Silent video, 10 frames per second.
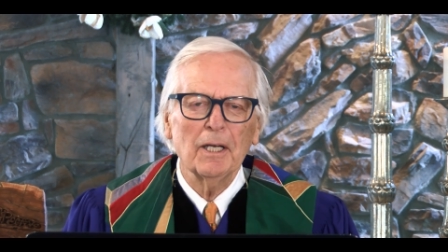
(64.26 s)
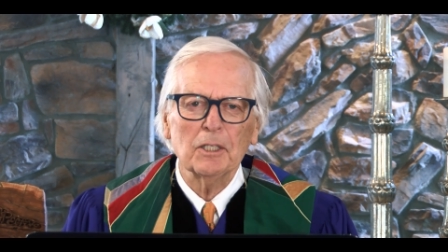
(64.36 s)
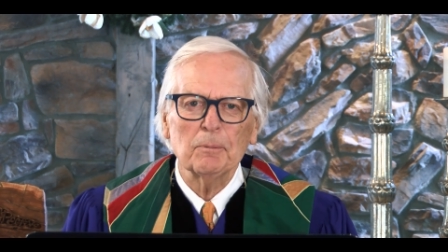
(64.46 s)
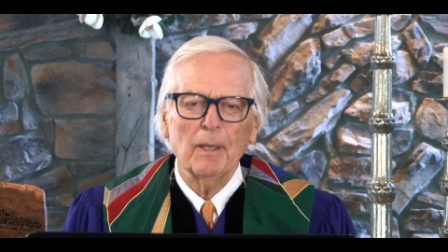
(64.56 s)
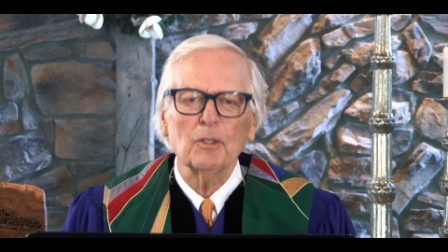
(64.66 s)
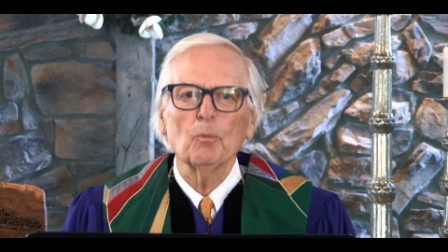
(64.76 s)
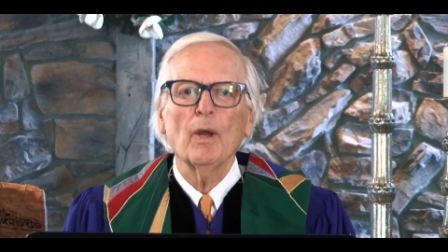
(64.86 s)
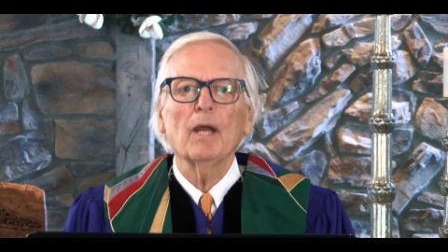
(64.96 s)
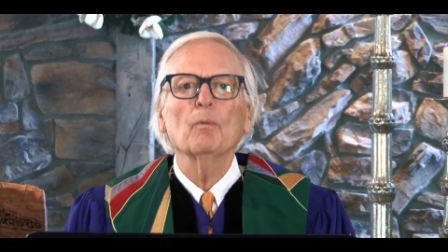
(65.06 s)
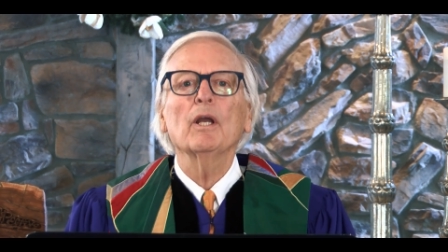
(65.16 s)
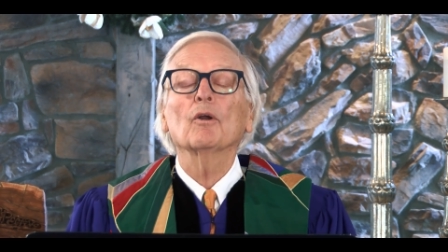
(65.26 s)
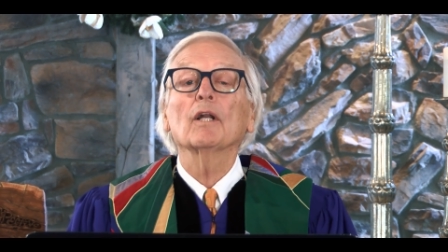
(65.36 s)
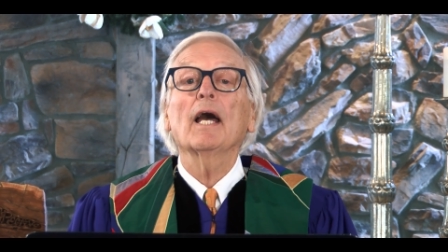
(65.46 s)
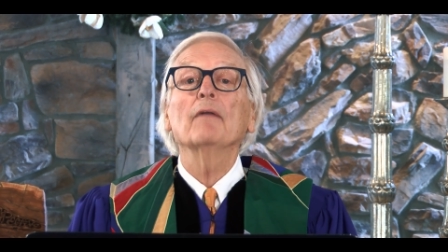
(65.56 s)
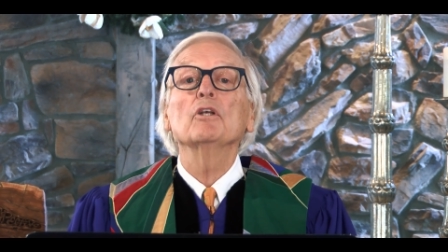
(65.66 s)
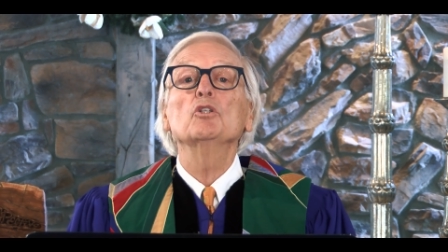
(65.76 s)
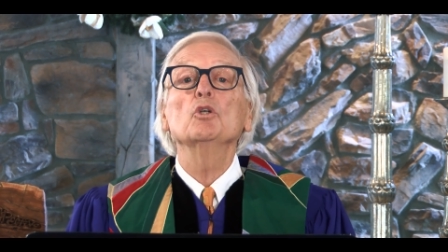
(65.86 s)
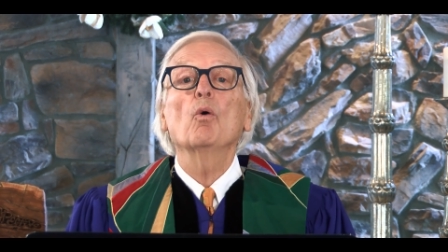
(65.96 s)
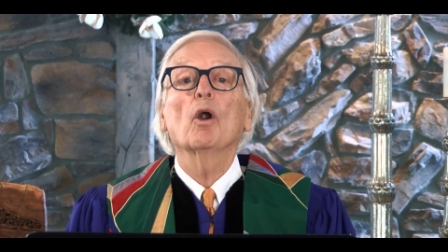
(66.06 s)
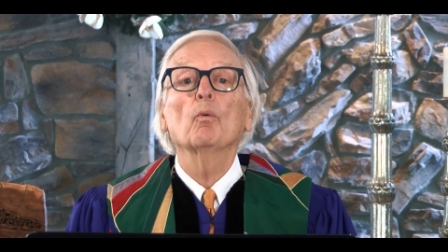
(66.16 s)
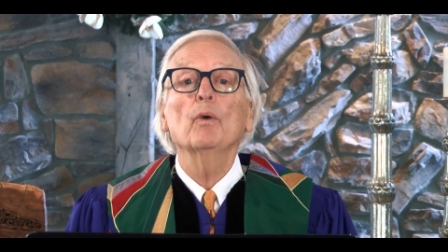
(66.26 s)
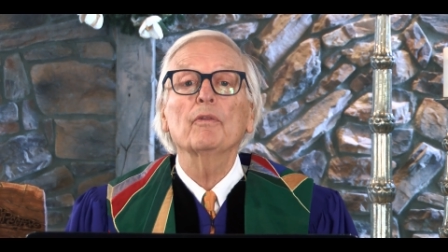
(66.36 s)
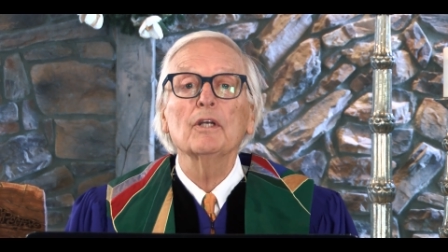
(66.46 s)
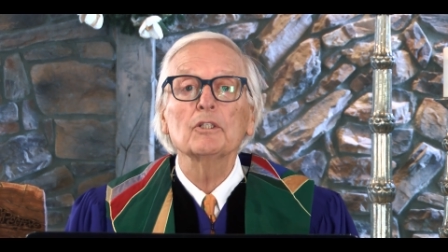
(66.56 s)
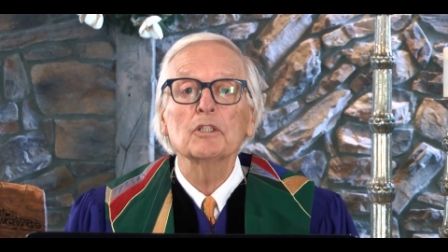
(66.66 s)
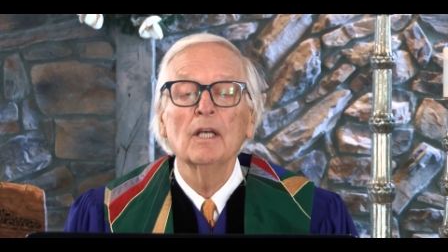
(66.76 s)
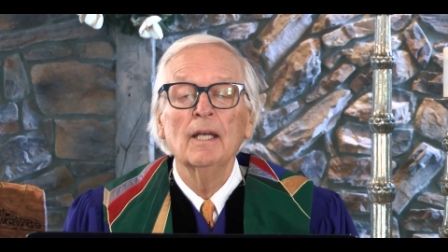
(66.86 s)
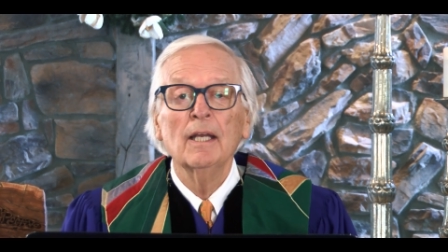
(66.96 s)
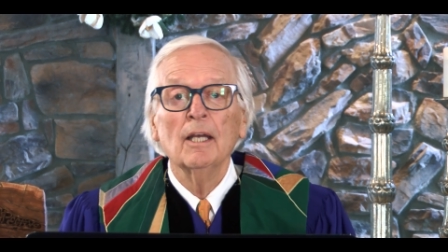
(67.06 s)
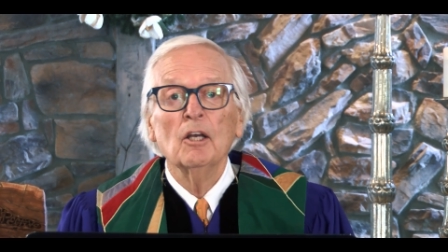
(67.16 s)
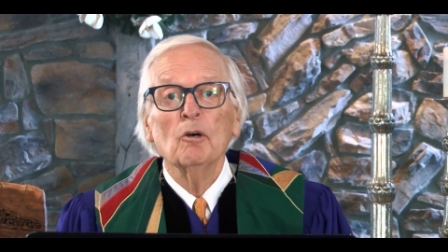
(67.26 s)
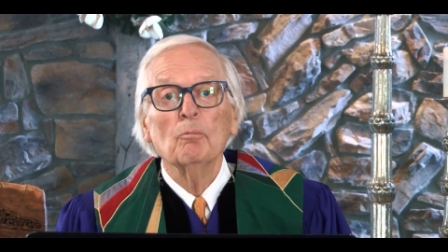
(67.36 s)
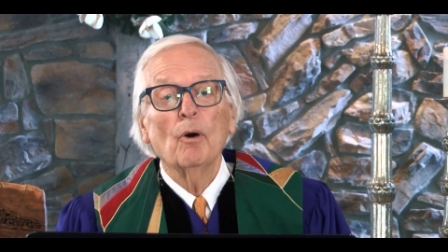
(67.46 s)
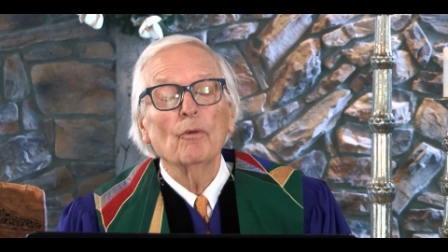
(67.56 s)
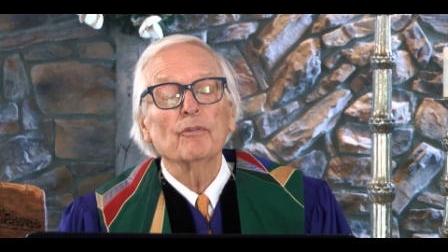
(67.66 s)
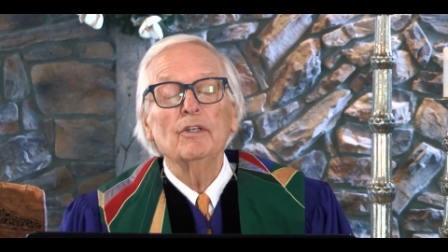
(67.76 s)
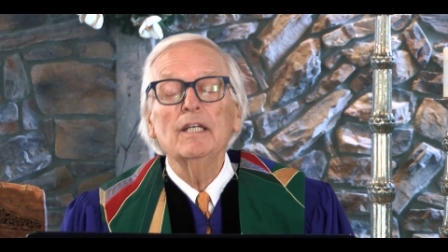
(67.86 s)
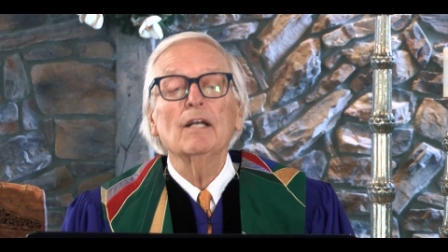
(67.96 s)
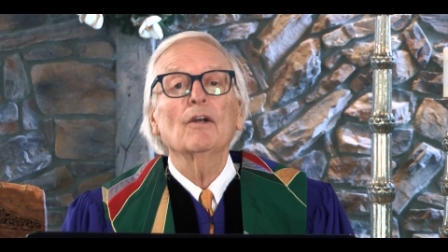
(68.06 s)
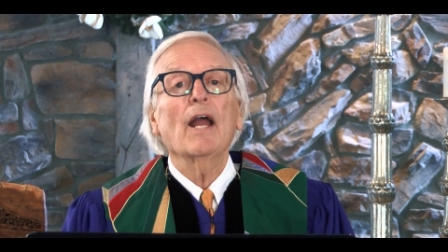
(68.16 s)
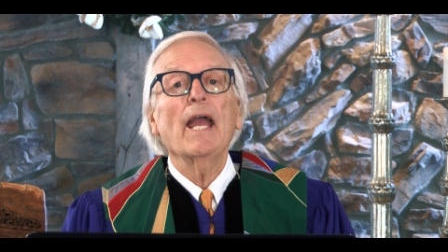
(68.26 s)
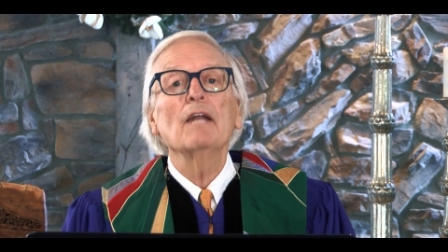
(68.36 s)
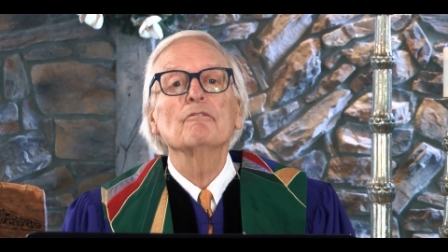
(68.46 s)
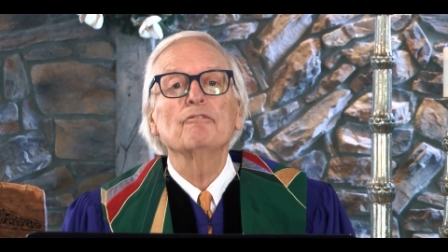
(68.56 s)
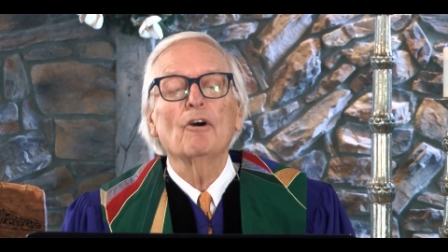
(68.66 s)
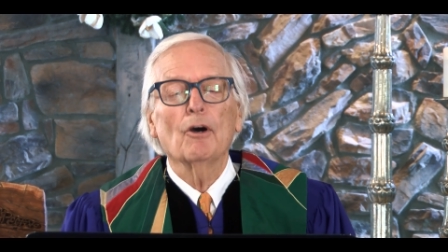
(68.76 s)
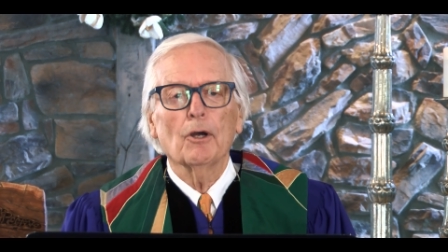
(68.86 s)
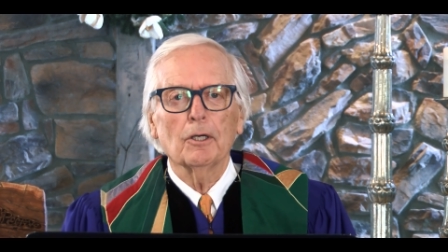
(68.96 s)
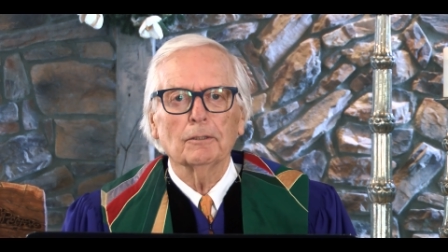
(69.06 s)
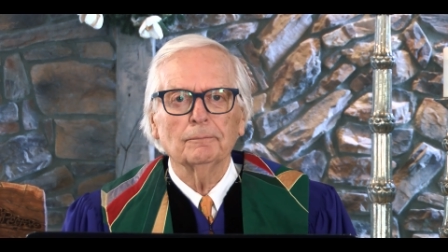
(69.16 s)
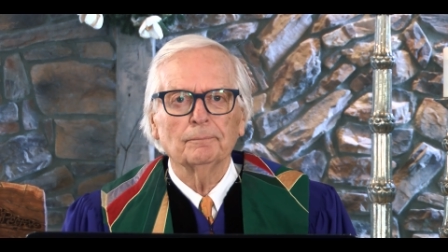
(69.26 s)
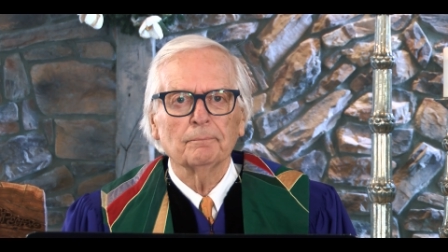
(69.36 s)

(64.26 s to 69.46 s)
unexpected way. We are glad that you are with us, both near and far.